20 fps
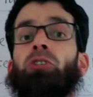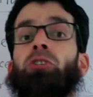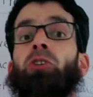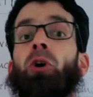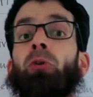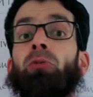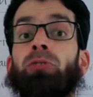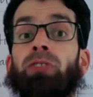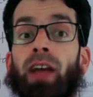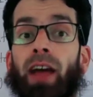
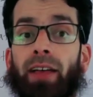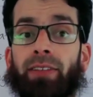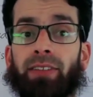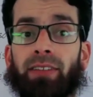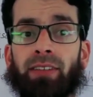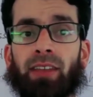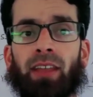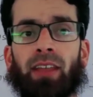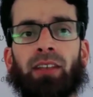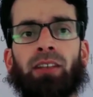don't
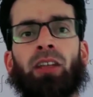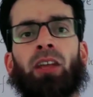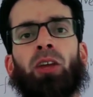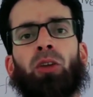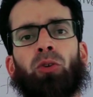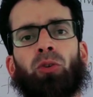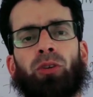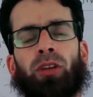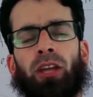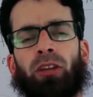
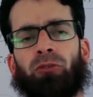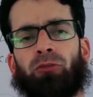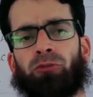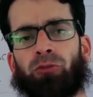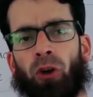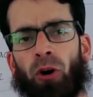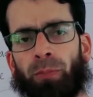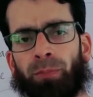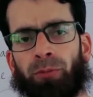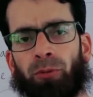hesitate. You can
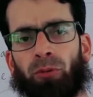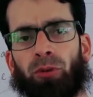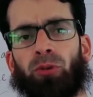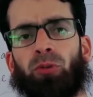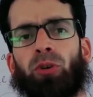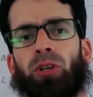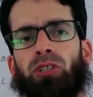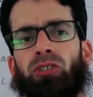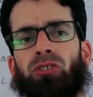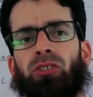drop your
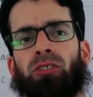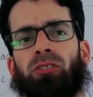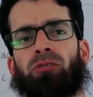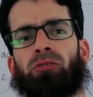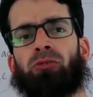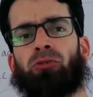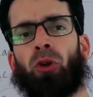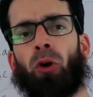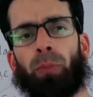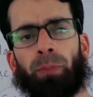
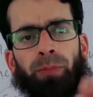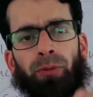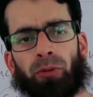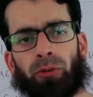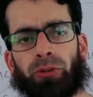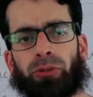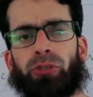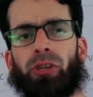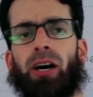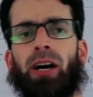question, drop
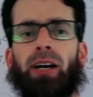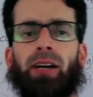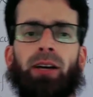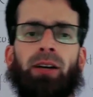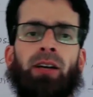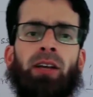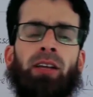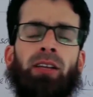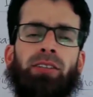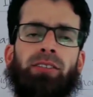your
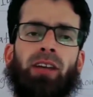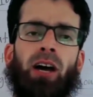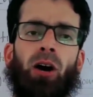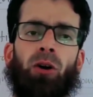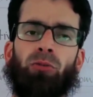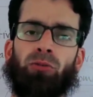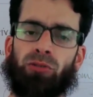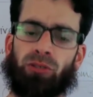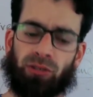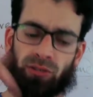
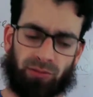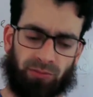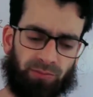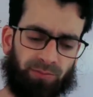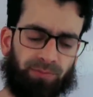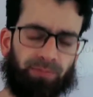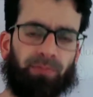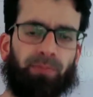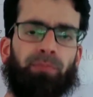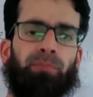doubt
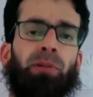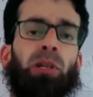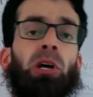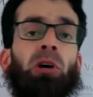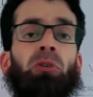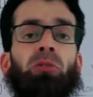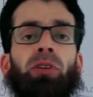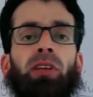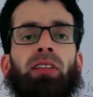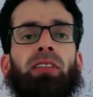
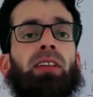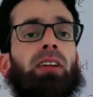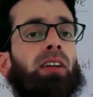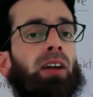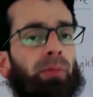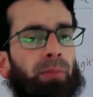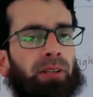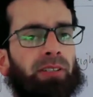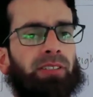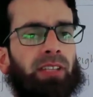below in the
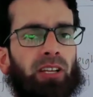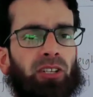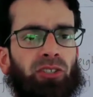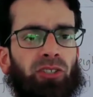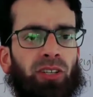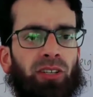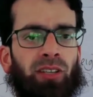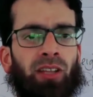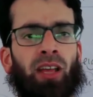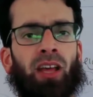comment
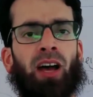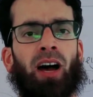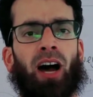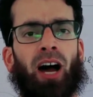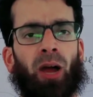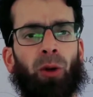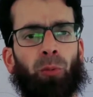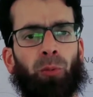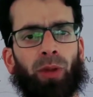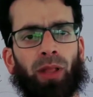section.
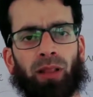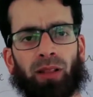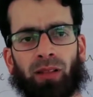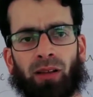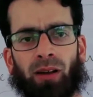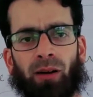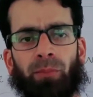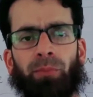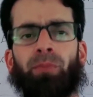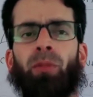I
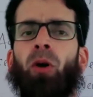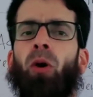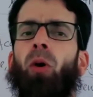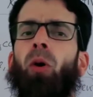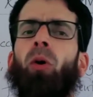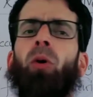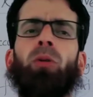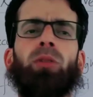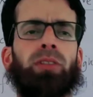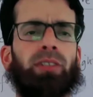welcome
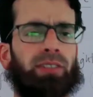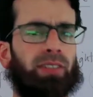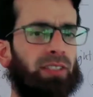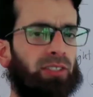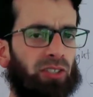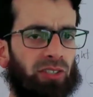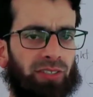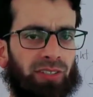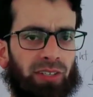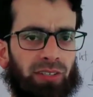all the
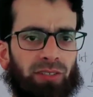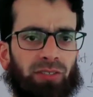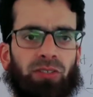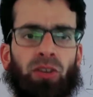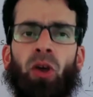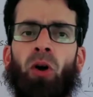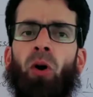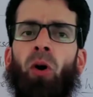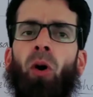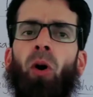suggestions,
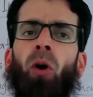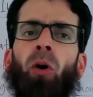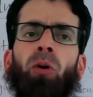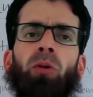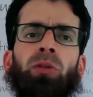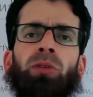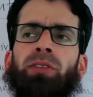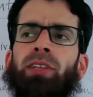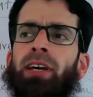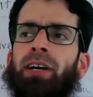
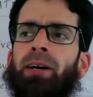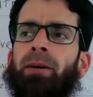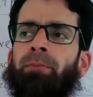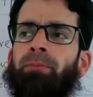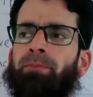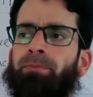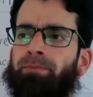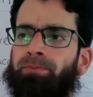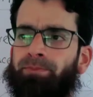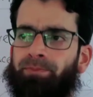all
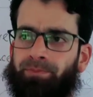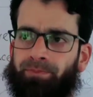the